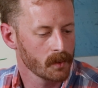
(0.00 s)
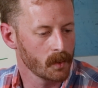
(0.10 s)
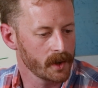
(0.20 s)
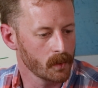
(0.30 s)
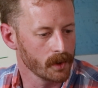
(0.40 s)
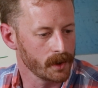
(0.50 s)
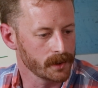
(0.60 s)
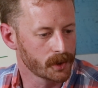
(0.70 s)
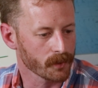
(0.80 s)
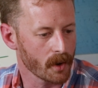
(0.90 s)
we
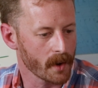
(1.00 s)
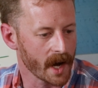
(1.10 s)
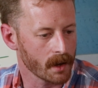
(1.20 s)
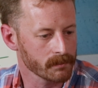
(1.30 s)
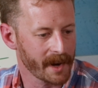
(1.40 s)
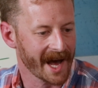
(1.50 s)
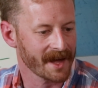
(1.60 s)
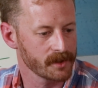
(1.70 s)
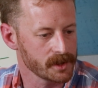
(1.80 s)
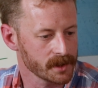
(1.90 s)
would grow out
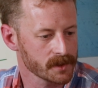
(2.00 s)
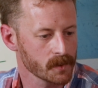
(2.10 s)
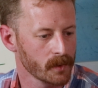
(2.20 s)
pathogens.